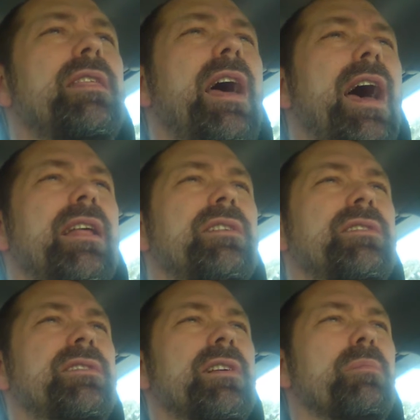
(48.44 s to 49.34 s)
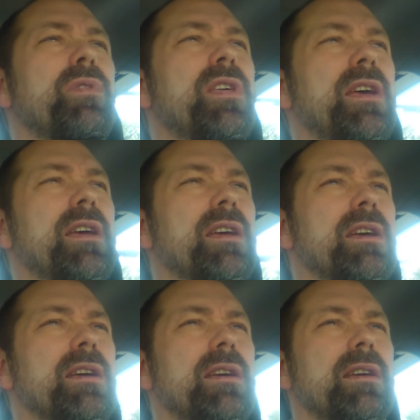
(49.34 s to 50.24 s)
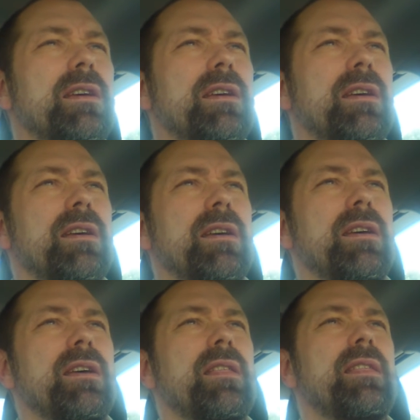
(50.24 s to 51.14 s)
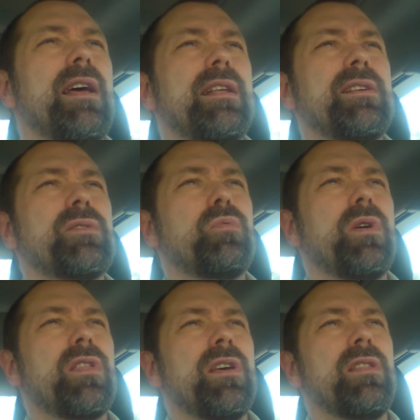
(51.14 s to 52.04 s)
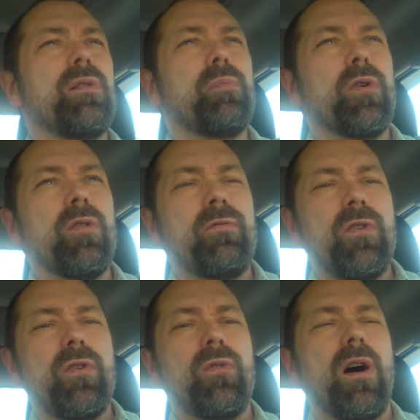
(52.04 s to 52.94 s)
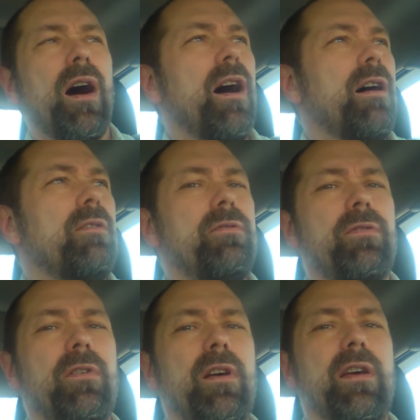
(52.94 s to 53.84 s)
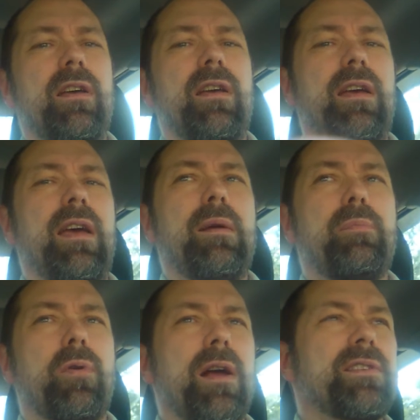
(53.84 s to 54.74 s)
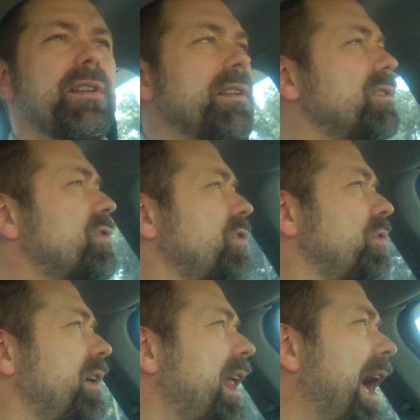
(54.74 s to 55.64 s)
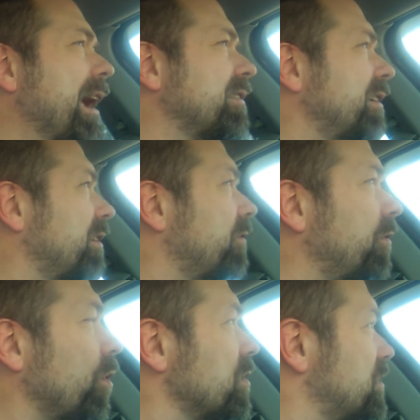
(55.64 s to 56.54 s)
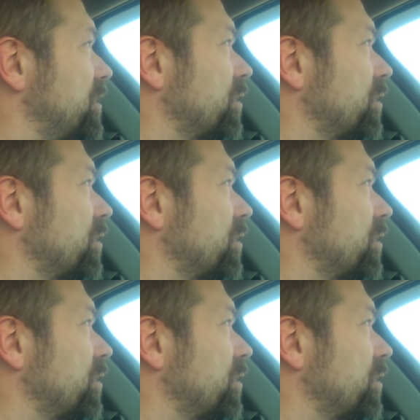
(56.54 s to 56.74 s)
that is something that is within the purview of a president to enact and enforce